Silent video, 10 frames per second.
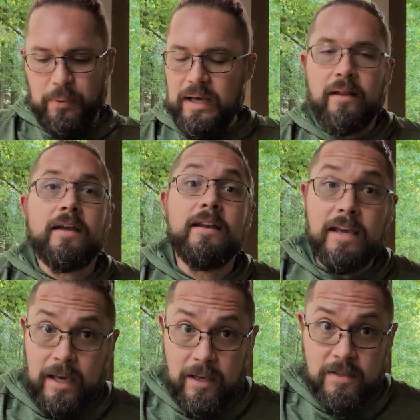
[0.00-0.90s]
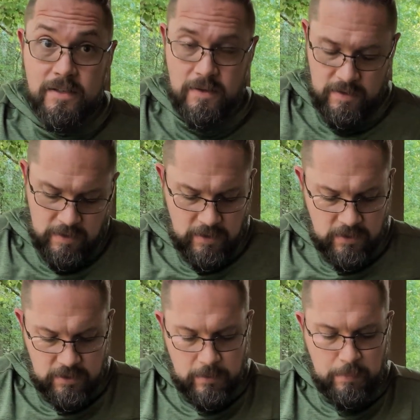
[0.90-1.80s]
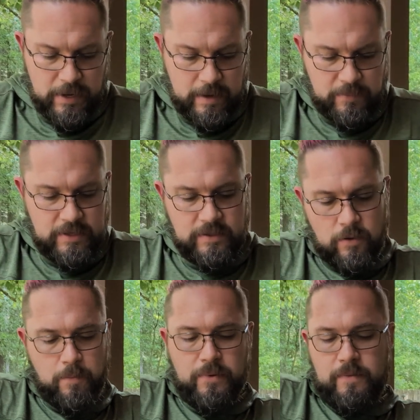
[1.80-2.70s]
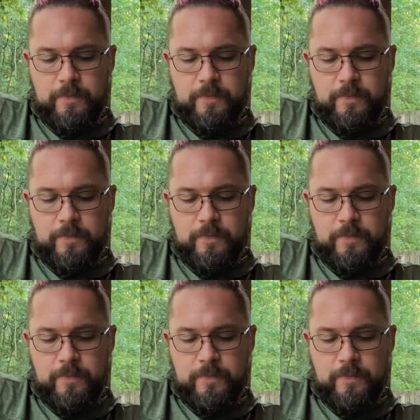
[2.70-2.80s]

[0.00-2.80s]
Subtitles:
Pelican case. Let me pop this open.